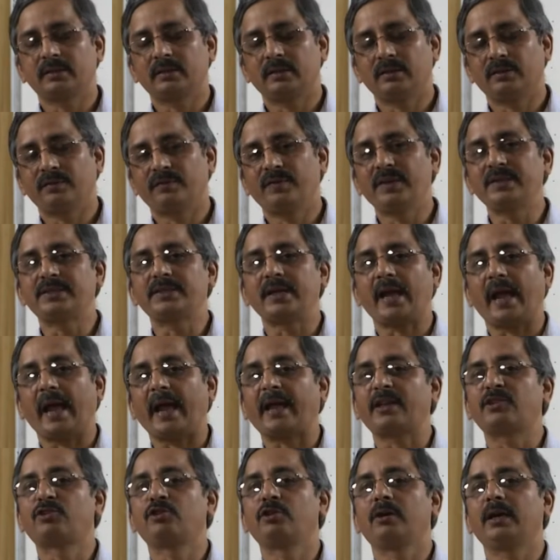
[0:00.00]
which
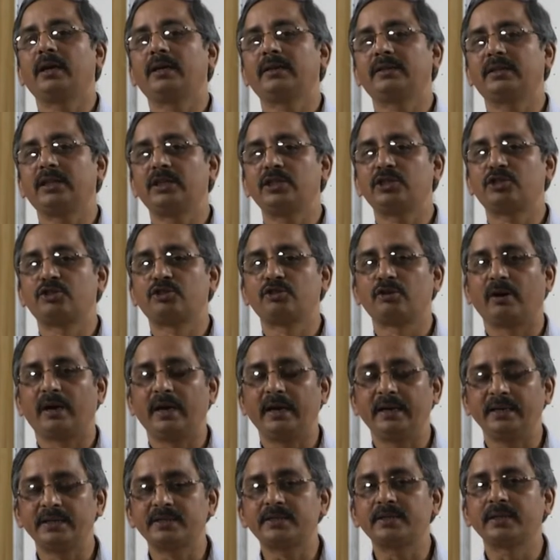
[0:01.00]
actuate these
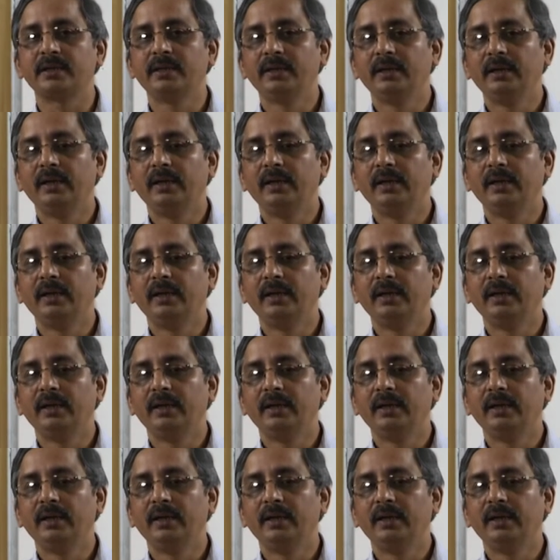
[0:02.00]
joints,